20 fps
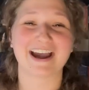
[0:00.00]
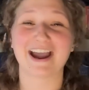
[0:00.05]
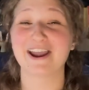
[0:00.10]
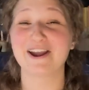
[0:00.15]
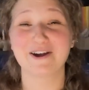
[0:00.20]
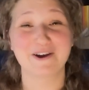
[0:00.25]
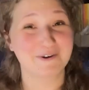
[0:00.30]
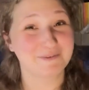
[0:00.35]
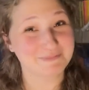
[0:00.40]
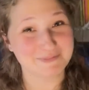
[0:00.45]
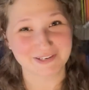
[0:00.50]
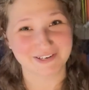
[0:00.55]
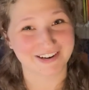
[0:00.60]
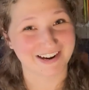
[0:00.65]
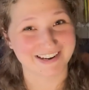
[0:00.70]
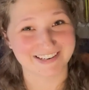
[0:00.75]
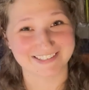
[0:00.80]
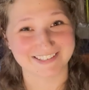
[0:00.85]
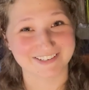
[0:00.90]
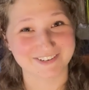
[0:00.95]
I hope you
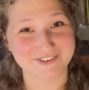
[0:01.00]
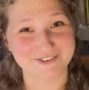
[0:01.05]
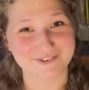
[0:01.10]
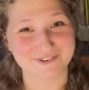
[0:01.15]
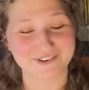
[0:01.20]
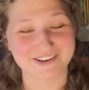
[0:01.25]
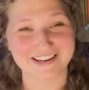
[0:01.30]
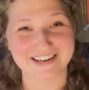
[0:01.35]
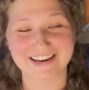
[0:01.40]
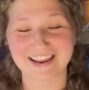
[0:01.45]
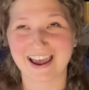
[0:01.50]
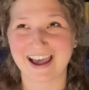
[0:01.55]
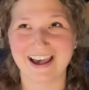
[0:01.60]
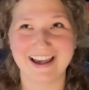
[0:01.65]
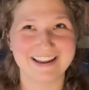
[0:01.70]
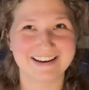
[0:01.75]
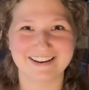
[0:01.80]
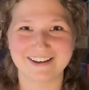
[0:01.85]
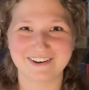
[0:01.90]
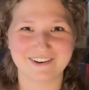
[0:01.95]
guys enjoyed.
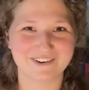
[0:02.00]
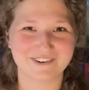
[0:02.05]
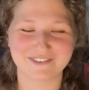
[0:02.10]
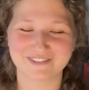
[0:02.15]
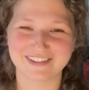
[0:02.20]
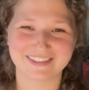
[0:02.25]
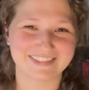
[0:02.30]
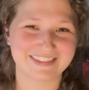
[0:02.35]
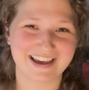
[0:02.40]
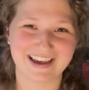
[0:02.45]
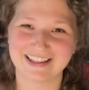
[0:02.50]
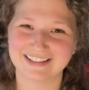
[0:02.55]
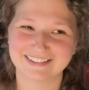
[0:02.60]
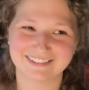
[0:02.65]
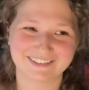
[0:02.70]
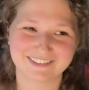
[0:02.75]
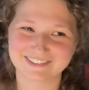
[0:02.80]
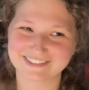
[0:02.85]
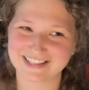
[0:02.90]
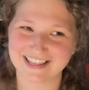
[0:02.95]
I know that, that
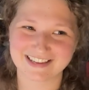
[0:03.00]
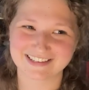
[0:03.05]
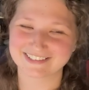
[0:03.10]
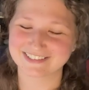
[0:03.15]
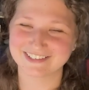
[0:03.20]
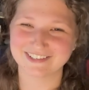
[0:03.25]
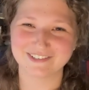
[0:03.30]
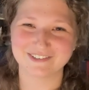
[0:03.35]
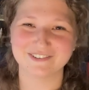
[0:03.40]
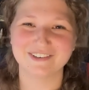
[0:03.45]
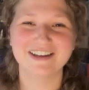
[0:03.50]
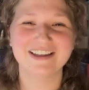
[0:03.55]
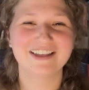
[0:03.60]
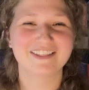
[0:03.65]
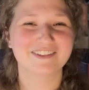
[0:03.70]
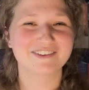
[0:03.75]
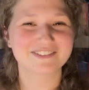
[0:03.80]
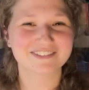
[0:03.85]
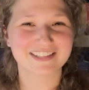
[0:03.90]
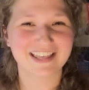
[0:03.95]
those last two,
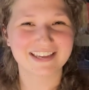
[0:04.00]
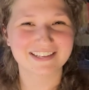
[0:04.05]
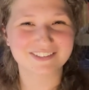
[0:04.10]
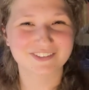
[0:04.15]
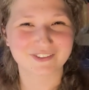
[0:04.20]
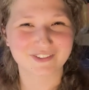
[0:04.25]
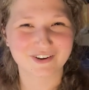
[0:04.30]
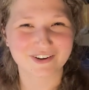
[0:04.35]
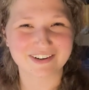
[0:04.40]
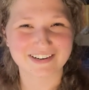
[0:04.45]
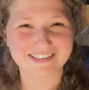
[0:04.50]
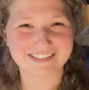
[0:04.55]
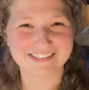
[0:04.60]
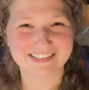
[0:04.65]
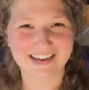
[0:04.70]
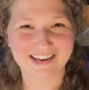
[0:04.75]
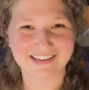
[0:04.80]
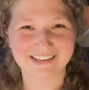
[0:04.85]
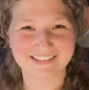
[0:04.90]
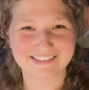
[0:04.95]
those last 30
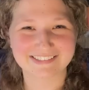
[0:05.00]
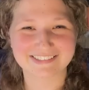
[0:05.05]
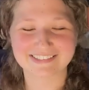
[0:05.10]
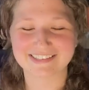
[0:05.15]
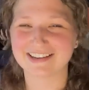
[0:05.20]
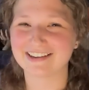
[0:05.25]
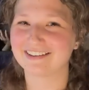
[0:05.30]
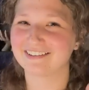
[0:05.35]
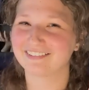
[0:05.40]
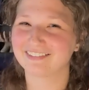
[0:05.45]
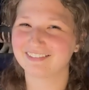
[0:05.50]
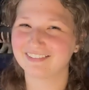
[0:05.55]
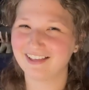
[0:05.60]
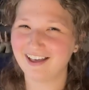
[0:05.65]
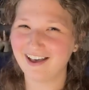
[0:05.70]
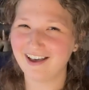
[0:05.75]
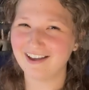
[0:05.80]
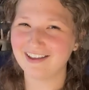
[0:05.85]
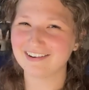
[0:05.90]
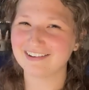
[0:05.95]
seconds, a lot
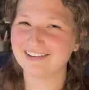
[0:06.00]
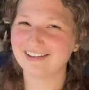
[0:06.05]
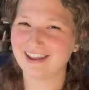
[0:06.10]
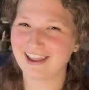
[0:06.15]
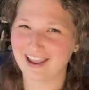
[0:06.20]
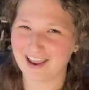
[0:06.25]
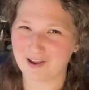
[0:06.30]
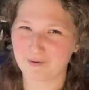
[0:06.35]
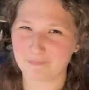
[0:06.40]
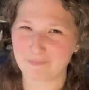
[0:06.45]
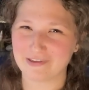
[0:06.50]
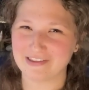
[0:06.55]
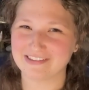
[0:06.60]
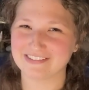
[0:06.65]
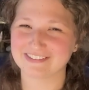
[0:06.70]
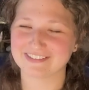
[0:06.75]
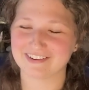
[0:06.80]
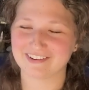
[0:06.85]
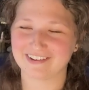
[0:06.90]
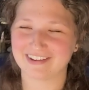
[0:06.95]

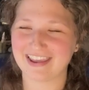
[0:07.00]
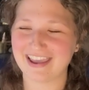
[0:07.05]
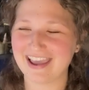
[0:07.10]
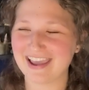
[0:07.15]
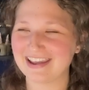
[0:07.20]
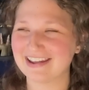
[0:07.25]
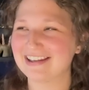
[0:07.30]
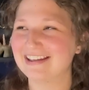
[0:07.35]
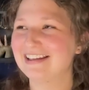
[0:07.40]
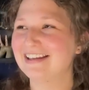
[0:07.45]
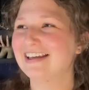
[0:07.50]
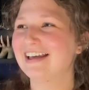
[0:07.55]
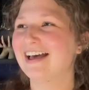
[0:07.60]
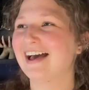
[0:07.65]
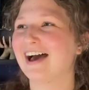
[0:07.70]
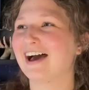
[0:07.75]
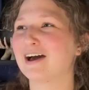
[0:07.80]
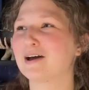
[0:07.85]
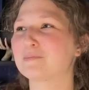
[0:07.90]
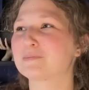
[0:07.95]
happens, okay?
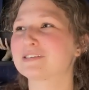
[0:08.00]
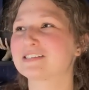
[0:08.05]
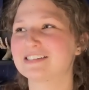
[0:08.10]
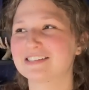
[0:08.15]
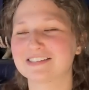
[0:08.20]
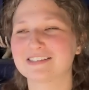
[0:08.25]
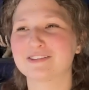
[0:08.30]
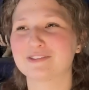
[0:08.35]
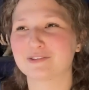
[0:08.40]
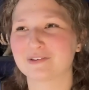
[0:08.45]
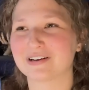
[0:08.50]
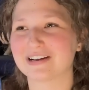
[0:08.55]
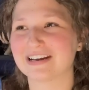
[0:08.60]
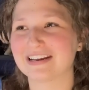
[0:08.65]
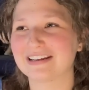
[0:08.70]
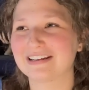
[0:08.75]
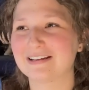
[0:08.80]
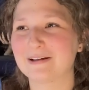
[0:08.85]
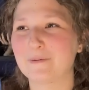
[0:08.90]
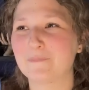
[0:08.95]
Um, season
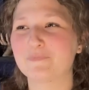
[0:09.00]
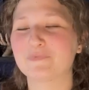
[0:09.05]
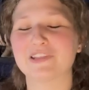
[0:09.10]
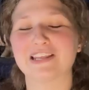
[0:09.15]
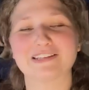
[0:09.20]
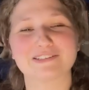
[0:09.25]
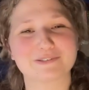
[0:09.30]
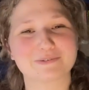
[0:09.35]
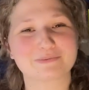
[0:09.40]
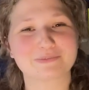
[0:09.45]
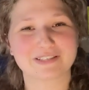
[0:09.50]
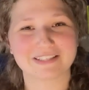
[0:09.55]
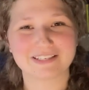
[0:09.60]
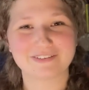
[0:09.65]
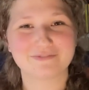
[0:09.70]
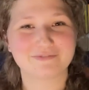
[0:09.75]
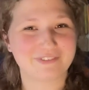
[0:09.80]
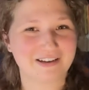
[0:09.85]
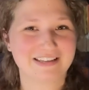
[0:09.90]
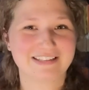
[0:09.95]
three is a really
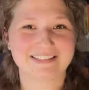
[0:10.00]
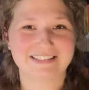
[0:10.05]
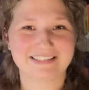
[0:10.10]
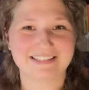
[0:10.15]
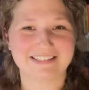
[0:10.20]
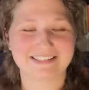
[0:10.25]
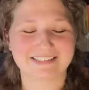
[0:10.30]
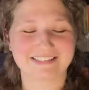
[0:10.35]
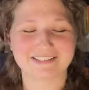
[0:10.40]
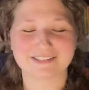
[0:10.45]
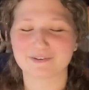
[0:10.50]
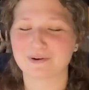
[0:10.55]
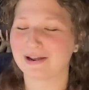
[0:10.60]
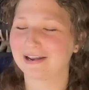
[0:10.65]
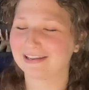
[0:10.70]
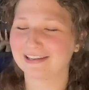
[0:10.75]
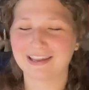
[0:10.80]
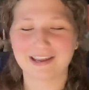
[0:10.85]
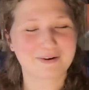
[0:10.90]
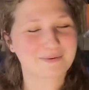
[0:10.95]
fun season, so I
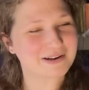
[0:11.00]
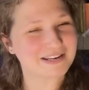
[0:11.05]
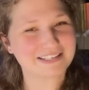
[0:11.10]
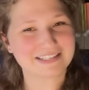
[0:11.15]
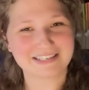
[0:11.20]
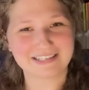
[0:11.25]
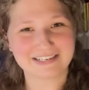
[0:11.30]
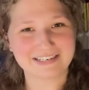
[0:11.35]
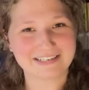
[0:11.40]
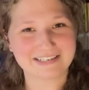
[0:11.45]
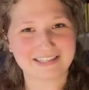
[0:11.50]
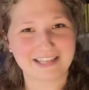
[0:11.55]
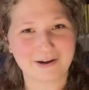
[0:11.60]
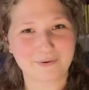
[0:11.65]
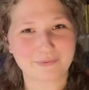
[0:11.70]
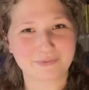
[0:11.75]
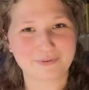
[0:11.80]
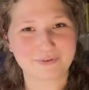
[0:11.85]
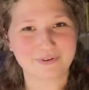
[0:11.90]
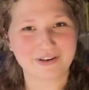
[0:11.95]
can't wait to get into that
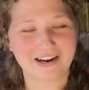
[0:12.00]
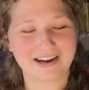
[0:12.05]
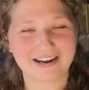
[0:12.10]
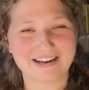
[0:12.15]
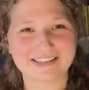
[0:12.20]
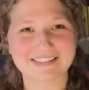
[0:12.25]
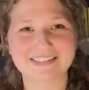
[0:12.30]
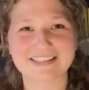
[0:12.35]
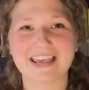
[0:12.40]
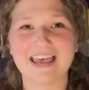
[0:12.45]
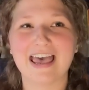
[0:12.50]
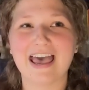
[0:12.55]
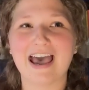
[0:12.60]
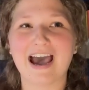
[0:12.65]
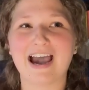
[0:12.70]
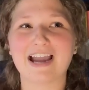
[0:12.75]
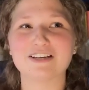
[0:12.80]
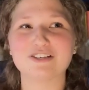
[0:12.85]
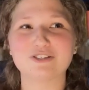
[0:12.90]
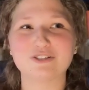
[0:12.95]
with you guys.
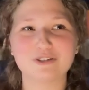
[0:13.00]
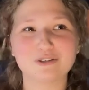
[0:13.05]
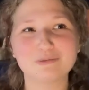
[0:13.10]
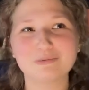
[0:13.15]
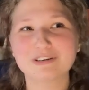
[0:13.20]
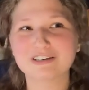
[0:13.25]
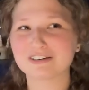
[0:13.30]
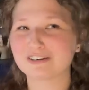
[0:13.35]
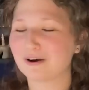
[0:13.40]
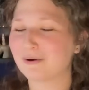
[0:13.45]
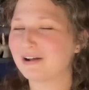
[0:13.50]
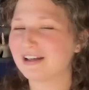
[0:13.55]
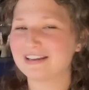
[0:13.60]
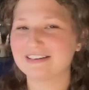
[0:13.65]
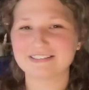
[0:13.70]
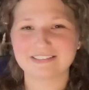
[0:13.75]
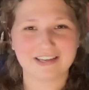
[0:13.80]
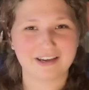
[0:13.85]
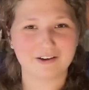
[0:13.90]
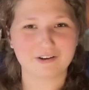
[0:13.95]
I do want to go ahead
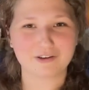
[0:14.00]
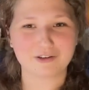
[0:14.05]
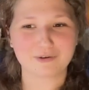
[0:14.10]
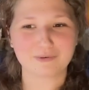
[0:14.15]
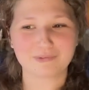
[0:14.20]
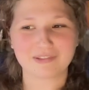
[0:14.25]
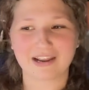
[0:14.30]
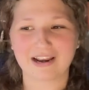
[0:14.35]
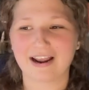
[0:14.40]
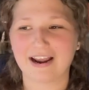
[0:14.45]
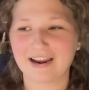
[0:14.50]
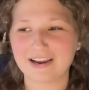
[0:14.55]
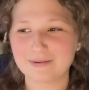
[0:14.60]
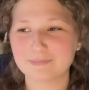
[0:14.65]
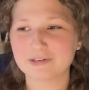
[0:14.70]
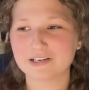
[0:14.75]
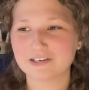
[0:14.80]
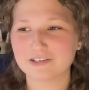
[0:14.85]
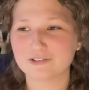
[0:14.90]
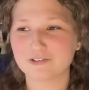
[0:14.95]
and tell you that I am
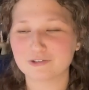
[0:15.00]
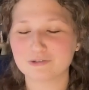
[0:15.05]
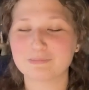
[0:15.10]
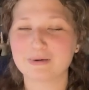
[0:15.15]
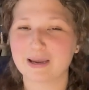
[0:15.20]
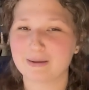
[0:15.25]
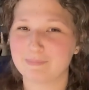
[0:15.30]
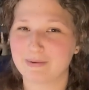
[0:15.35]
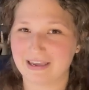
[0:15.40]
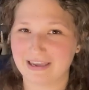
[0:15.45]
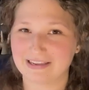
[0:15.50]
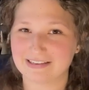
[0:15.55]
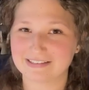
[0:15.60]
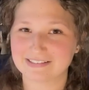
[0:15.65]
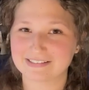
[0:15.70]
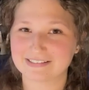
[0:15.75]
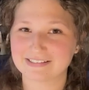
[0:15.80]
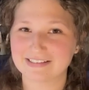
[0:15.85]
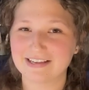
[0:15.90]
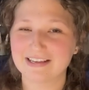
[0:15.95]
going to do my
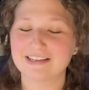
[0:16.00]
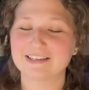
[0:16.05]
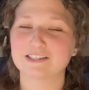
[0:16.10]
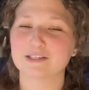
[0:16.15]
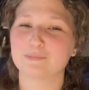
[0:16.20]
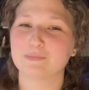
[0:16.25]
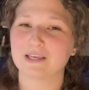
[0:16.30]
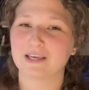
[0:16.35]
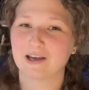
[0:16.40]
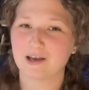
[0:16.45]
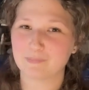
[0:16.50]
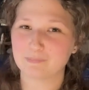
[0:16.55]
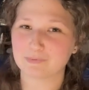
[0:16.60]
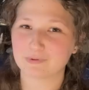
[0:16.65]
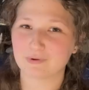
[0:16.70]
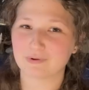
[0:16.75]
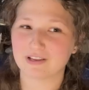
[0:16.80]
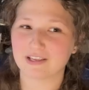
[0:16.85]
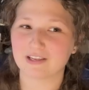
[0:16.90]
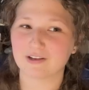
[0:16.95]
best to be
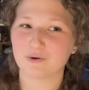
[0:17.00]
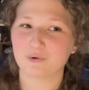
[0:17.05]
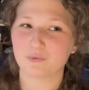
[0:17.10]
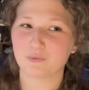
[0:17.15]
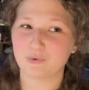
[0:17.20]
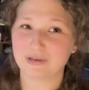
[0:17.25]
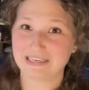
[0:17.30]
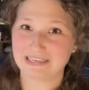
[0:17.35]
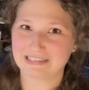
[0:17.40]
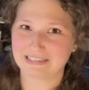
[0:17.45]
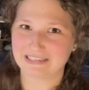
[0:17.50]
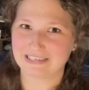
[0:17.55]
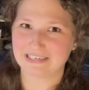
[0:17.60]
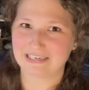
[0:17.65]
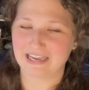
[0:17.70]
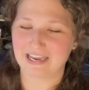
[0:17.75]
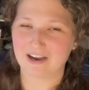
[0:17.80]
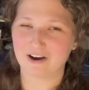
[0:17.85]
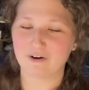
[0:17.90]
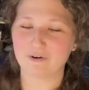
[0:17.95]
uploading weekly
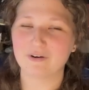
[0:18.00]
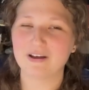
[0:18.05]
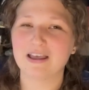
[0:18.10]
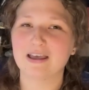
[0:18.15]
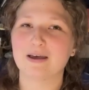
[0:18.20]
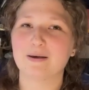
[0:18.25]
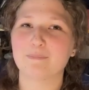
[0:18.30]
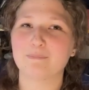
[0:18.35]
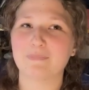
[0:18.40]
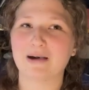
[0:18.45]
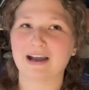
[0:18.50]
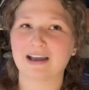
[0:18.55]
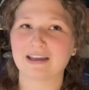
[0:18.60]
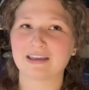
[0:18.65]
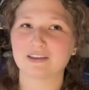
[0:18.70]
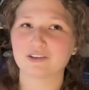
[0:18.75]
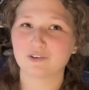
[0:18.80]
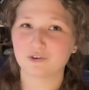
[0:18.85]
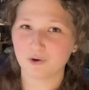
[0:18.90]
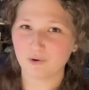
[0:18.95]
now. My
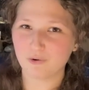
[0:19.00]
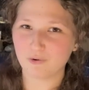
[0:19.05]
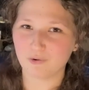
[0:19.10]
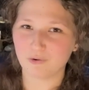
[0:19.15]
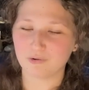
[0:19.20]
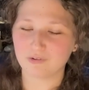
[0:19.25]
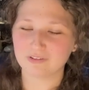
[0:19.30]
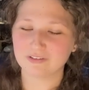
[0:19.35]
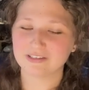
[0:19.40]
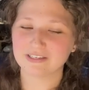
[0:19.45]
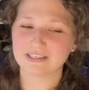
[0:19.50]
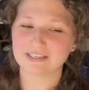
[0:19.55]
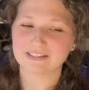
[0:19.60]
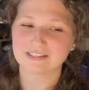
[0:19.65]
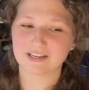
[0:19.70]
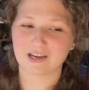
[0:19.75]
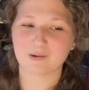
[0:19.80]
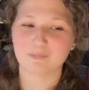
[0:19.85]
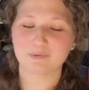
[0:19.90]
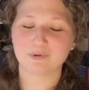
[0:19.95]
goal is
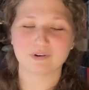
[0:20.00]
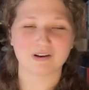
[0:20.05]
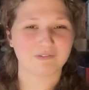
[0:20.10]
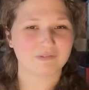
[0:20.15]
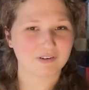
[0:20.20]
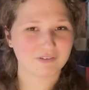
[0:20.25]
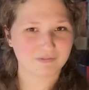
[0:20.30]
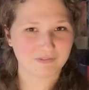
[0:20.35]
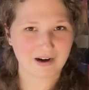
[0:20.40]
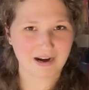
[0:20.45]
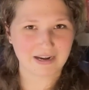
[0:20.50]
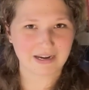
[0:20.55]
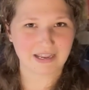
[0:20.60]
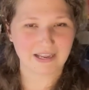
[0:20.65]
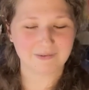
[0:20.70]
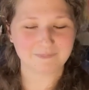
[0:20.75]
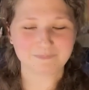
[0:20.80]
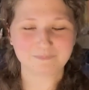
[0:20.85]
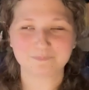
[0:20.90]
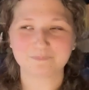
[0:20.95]
to upload every
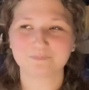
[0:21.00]
Friday.